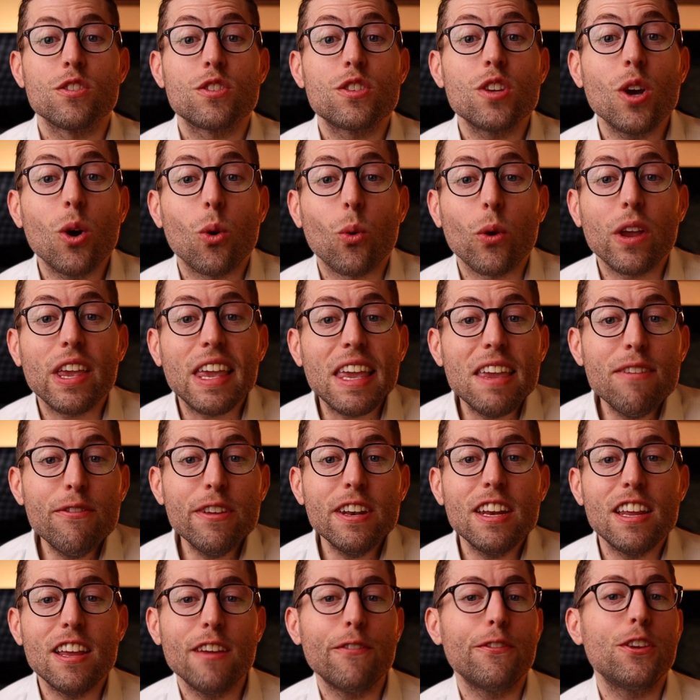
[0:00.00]
So
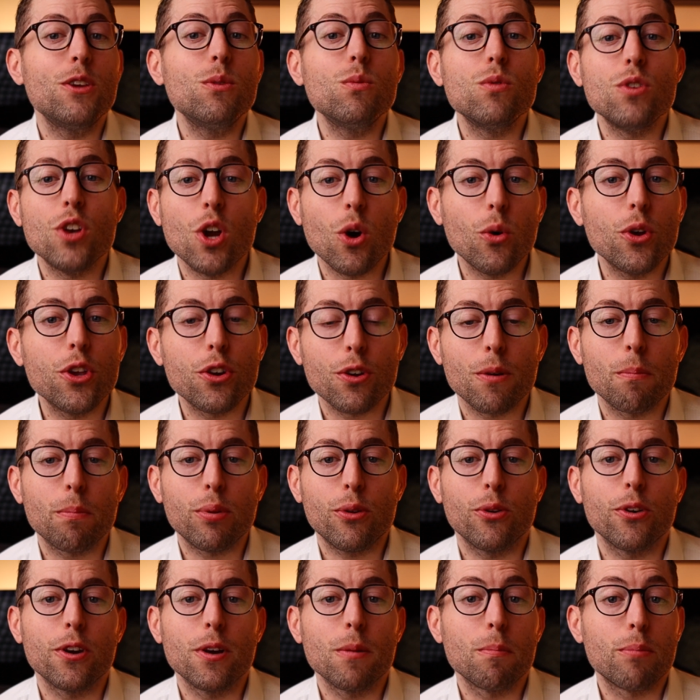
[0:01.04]
even if you know your
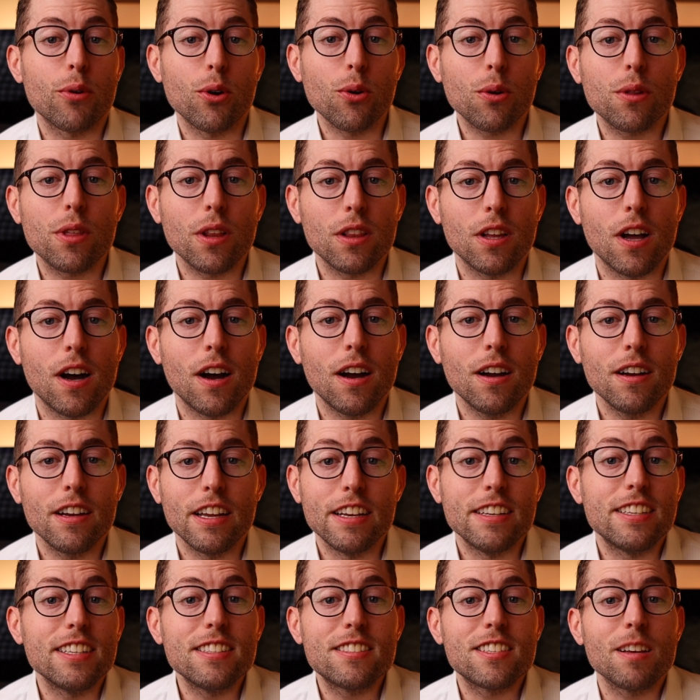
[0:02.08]
employer broke the law
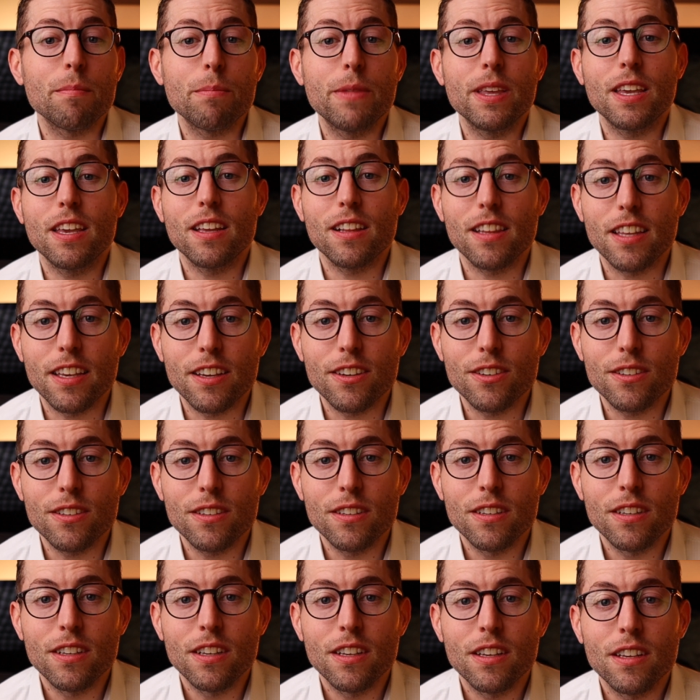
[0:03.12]
and did something illegal,
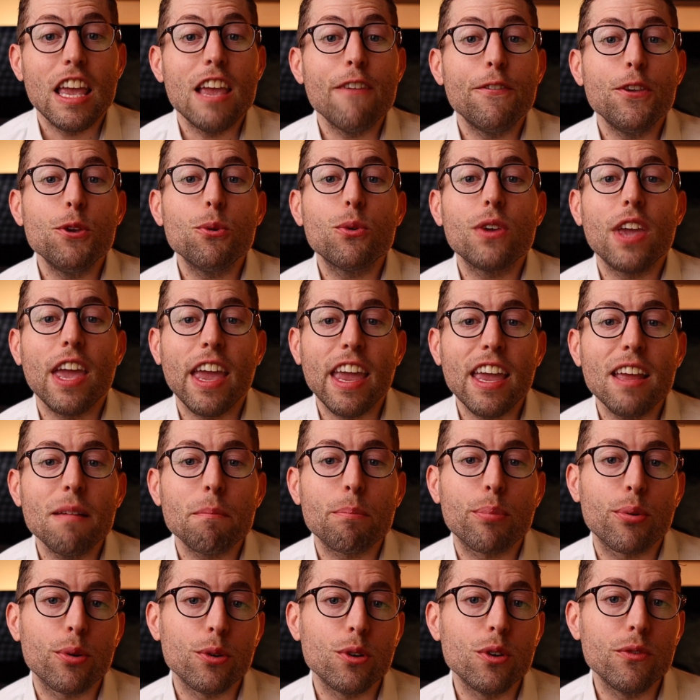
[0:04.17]
if you can't
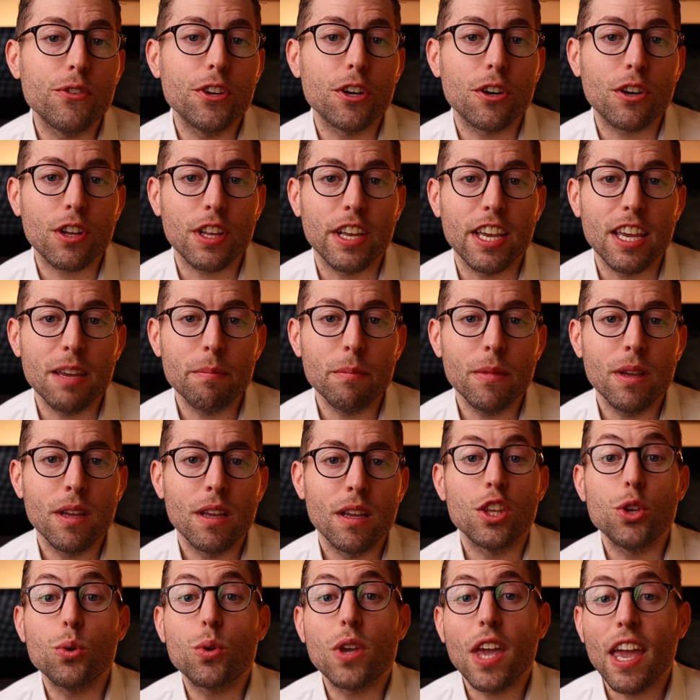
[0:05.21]
prove your claim,
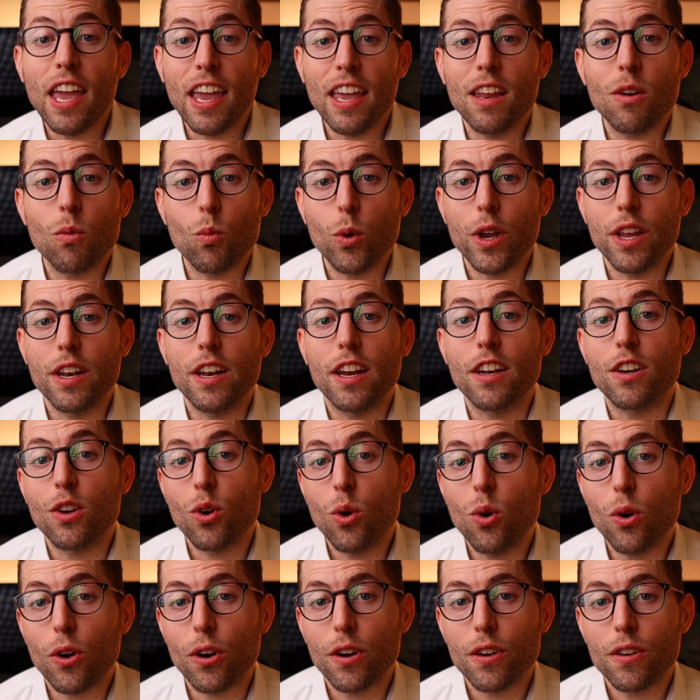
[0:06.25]
you can't win in
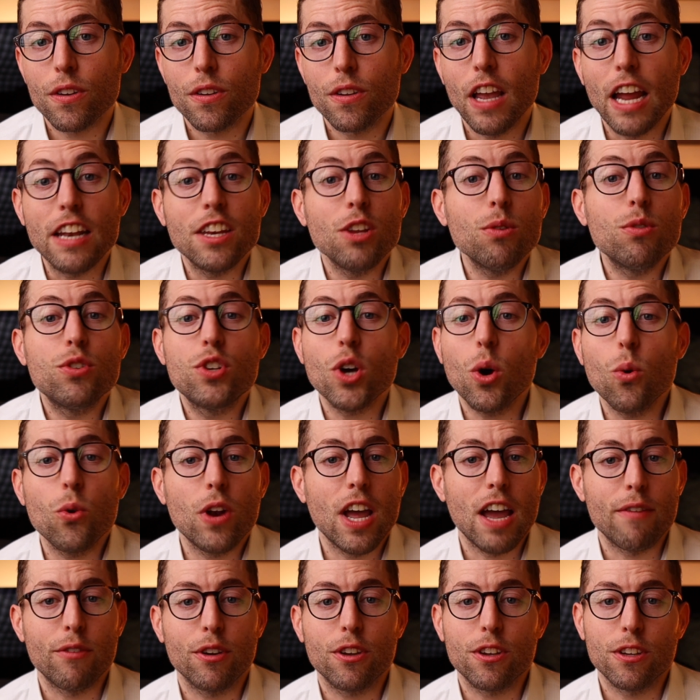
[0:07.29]
court, and you don't
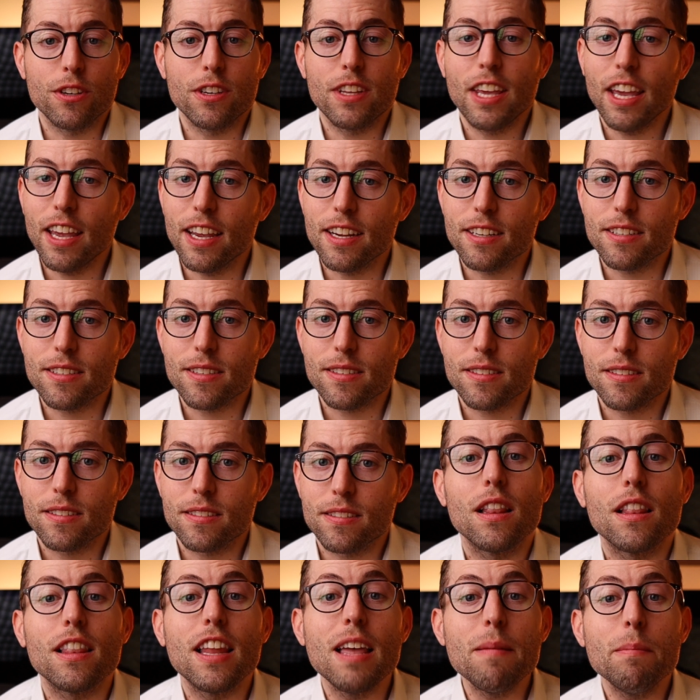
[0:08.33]
have a good case.
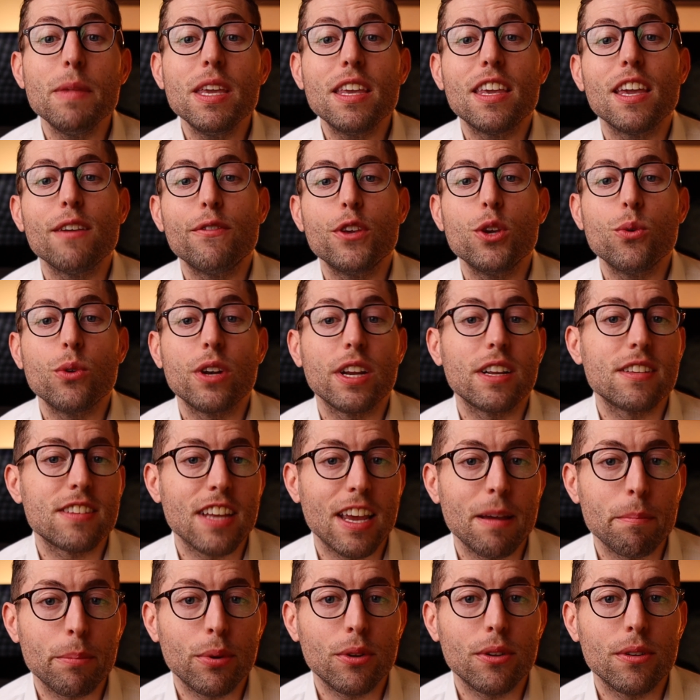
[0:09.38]
Let me give you an
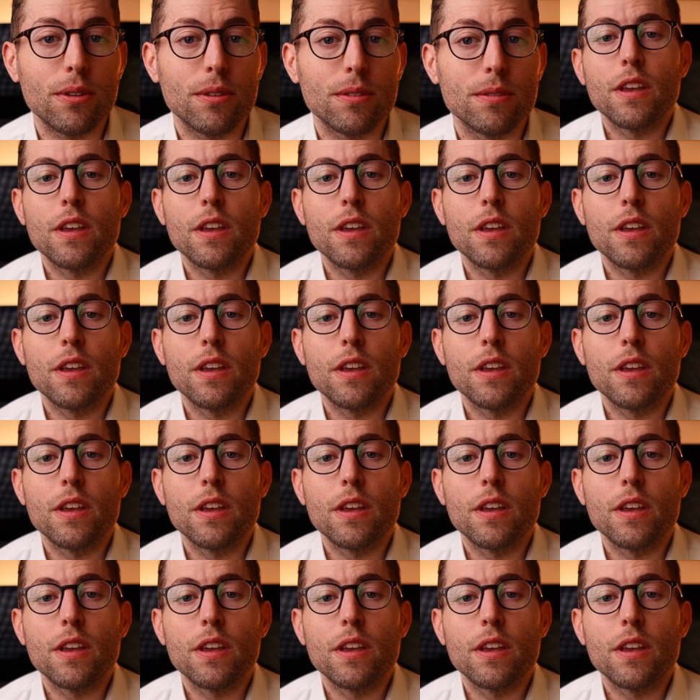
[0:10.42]
example.